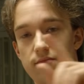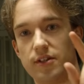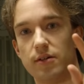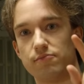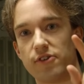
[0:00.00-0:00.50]

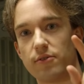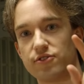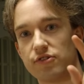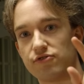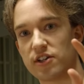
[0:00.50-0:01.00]
you know
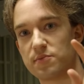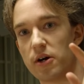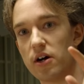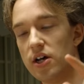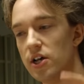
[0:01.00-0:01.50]
browser address
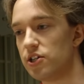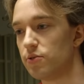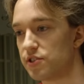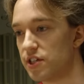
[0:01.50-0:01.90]
bar, you'll